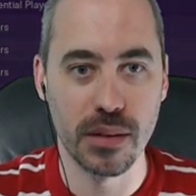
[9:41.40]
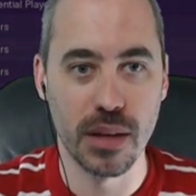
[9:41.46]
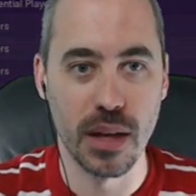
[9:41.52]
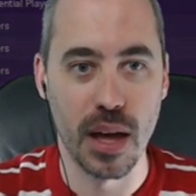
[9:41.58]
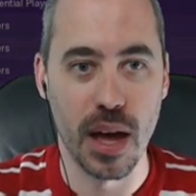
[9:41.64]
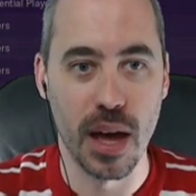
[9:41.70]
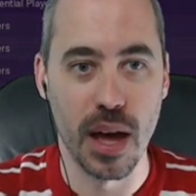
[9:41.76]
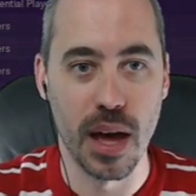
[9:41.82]

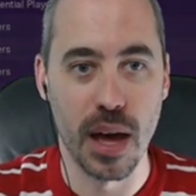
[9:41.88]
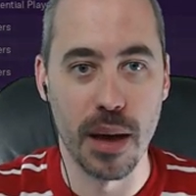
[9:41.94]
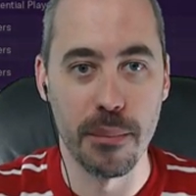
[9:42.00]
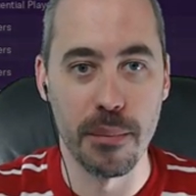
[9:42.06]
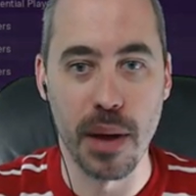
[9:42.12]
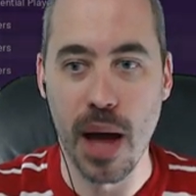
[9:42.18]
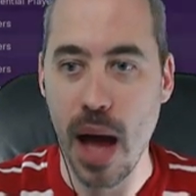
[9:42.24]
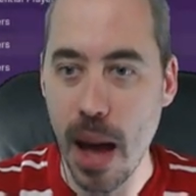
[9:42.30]

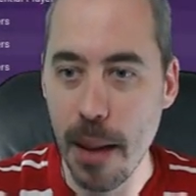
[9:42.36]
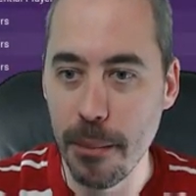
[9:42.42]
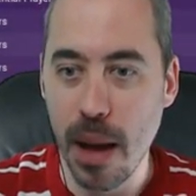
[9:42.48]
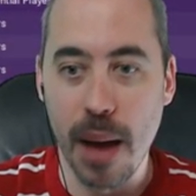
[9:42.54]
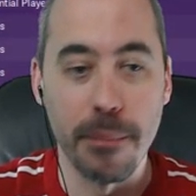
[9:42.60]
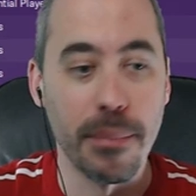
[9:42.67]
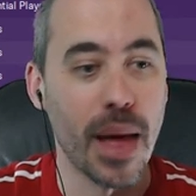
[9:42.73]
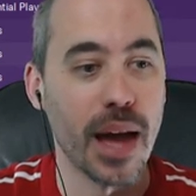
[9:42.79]
Um, I'm,
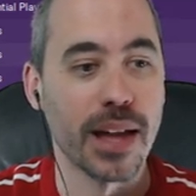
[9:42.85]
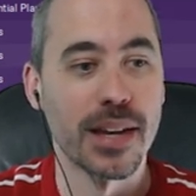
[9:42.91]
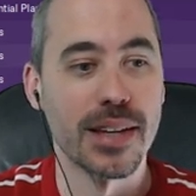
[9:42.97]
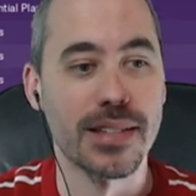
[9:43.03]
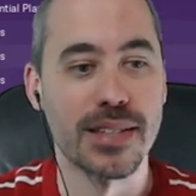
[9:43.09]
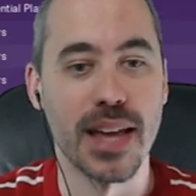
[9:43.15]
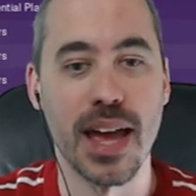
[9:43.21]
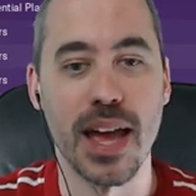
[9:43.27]
I'm not going
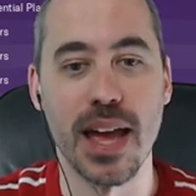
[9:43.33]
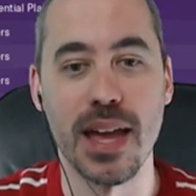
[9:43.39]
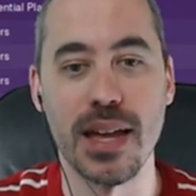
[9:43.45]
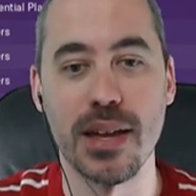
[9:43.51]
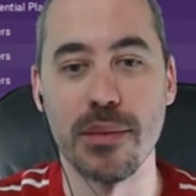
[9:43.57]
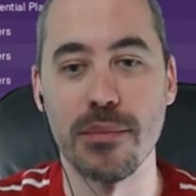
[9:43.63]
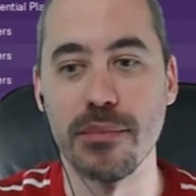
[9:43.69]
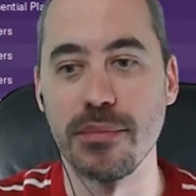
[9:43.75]
to
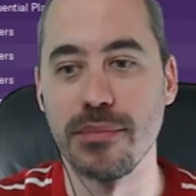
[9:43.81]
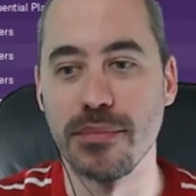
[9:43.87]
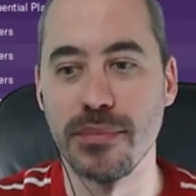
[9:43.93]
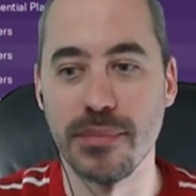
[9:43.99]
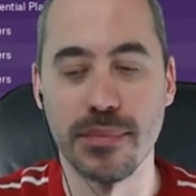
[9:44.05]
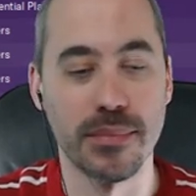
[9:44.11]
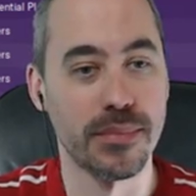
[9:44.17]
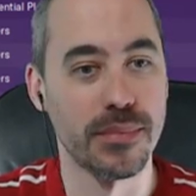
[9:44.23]
say
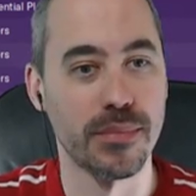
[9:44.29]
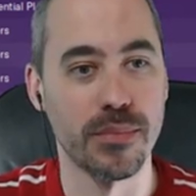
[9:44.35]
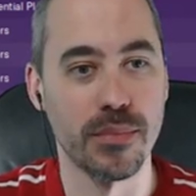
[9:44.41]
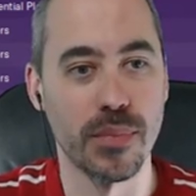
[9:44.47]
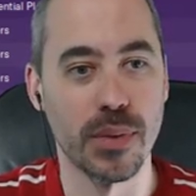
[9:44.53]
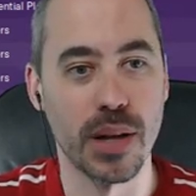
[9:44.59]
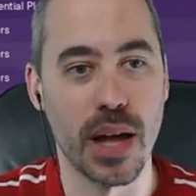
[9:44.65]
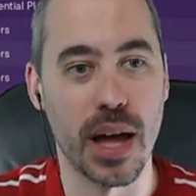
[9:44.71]

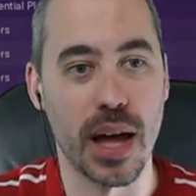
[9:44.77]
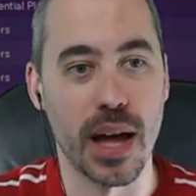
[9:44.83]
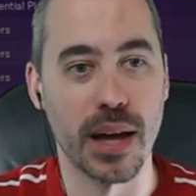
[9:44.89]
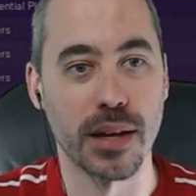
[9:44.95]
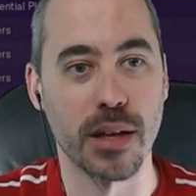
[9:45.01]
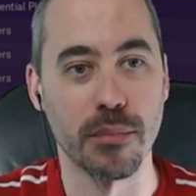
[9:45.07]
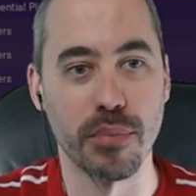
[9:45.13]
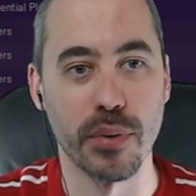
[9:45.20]

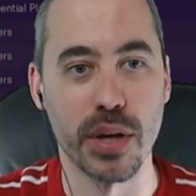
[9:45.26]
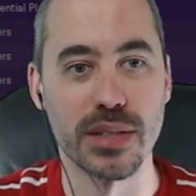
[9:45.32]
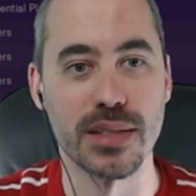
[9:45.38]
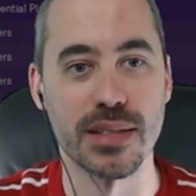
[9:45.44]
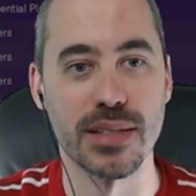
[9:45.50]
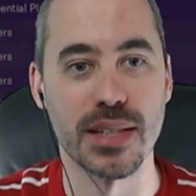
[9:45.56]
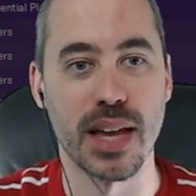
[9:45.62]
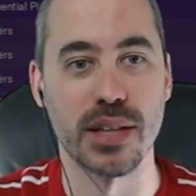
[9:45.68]
uh,
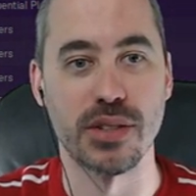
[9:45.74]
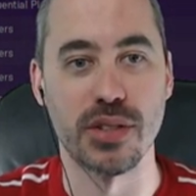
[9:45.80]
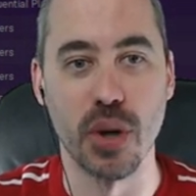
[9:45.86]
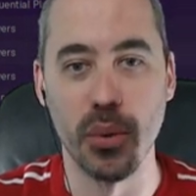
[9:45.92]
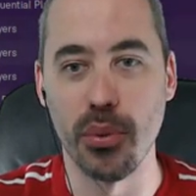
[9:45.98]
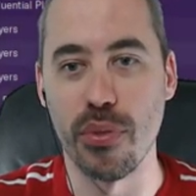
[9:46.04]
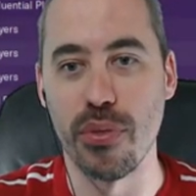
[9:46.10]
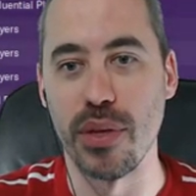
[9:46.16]
complacency. I
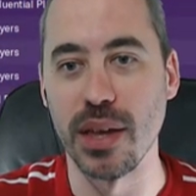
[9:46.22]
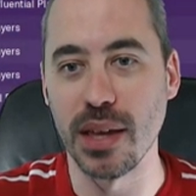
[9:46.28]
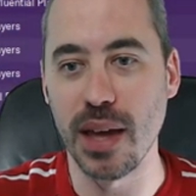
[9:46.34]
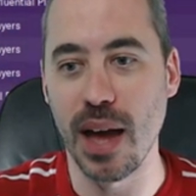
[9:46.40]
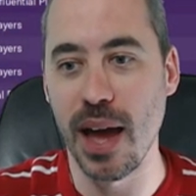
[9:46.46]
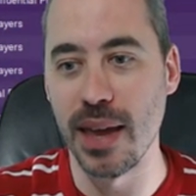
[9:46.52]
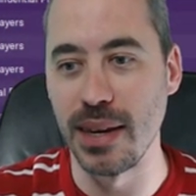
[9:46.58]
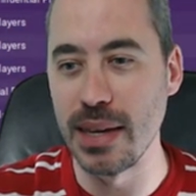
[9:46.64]
don't think
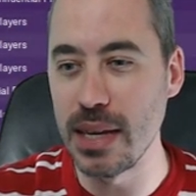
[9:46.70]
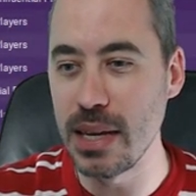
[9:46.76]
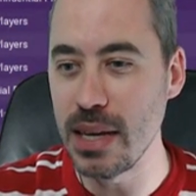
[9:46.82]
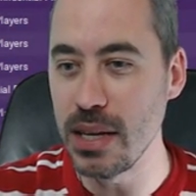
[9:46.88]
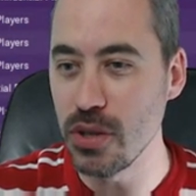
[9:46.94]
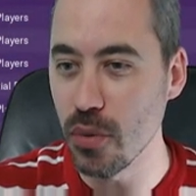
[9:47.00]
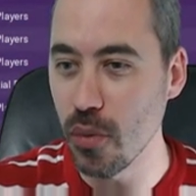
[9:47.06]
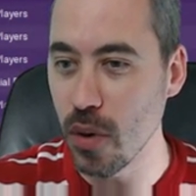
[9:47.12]
I
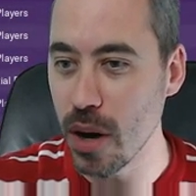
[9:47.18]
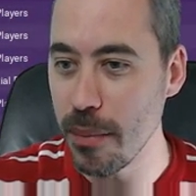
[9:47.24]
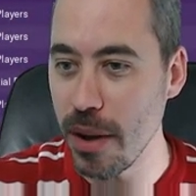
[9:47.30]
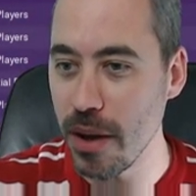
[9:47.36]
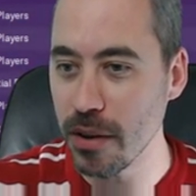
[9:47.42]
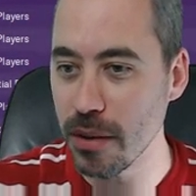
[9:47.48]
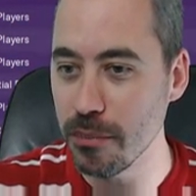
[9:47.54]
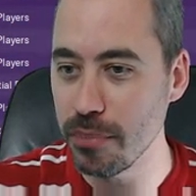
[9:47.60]
need to worry
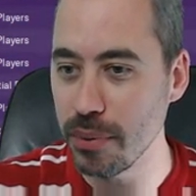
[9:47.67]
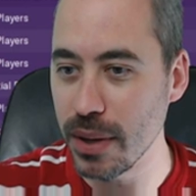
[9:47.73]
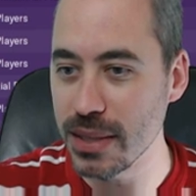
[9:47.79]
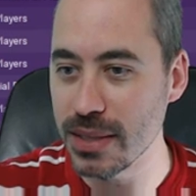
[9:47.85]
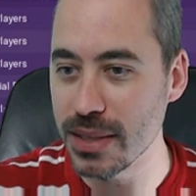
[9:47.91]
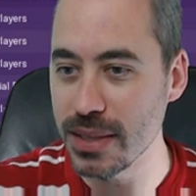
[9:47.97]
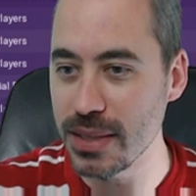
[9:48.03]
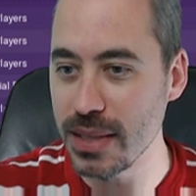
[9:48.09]
about
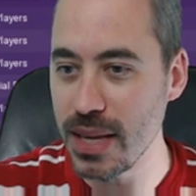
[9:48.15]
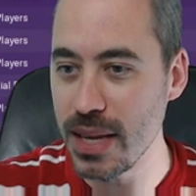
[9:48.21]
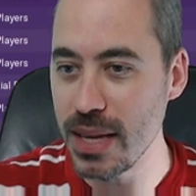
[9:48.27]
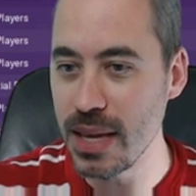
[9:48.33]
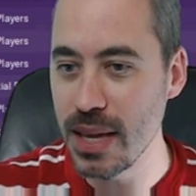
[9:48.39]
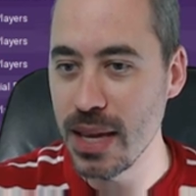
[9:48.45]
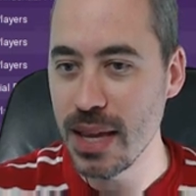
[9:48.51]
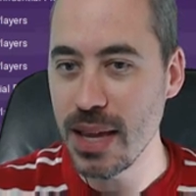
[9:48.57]

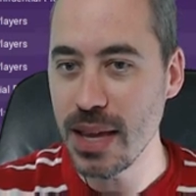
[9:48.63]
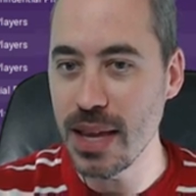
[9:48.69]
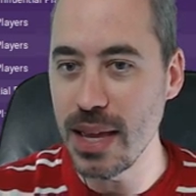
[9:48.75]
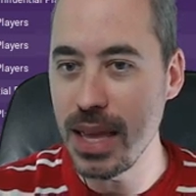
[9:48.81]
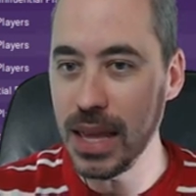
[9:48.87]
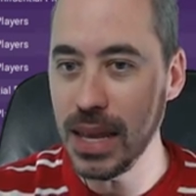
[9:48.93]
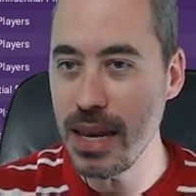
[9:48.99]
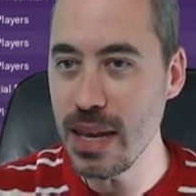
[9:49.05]
complacency
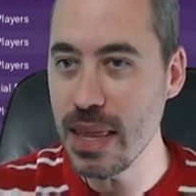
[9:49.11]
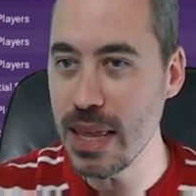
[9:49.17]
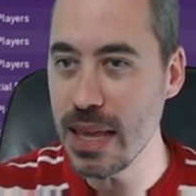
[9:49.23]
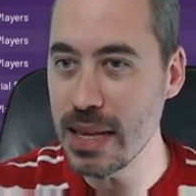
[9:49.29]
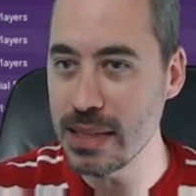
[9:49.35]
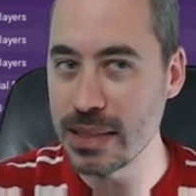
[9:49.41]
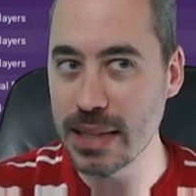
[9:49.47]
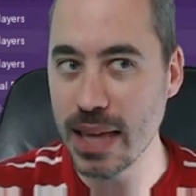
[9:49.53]
in
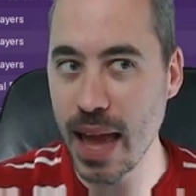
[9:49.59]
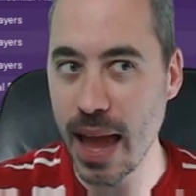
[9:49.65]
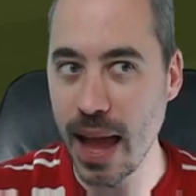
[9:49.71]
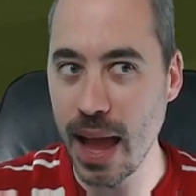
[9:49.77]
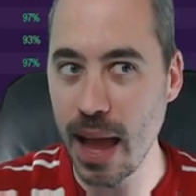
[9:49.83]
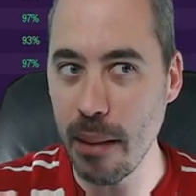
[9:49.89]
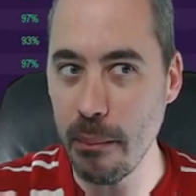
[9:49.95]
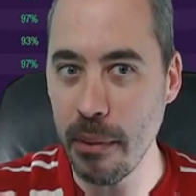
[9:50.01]
this
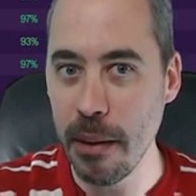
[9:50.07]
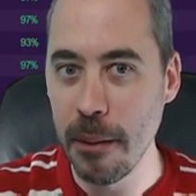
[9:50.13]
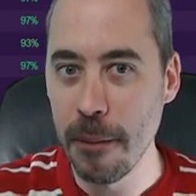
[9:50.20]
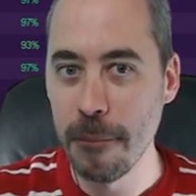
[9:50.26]
game.